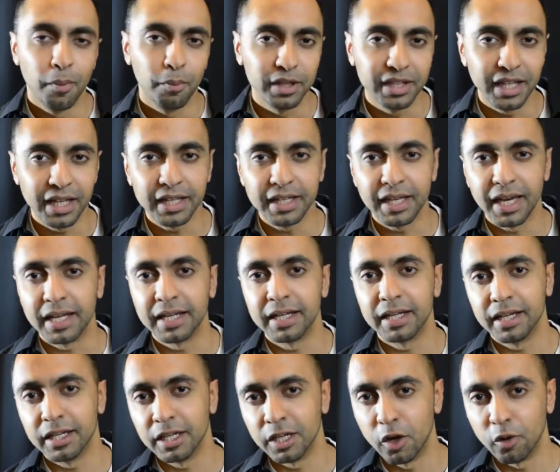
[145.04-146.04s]
but then
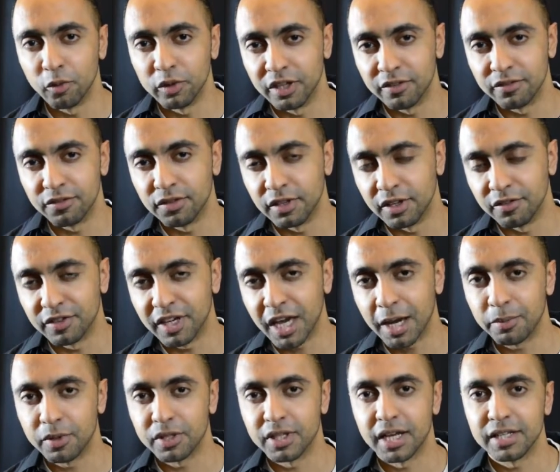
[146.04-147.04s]
again, you know, they've
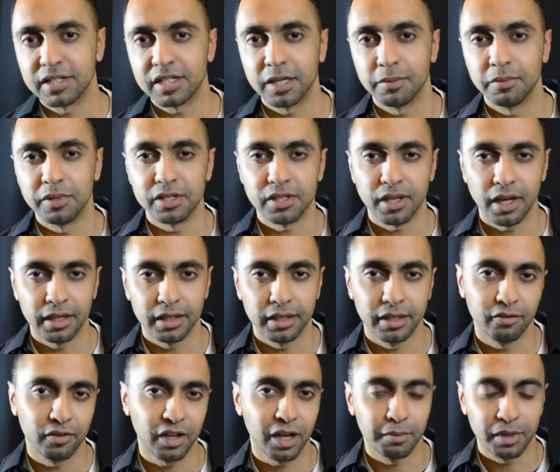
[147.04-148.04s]
kept that same design.
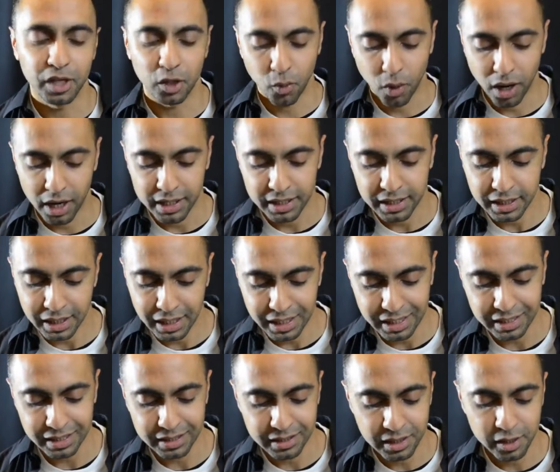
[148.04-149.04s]
They've kept it quite
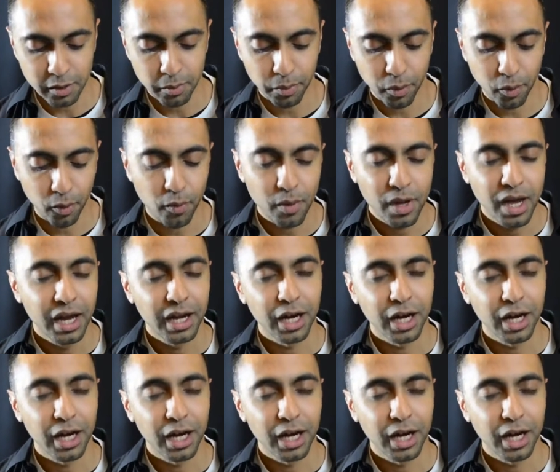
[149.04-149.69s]
clean and simple.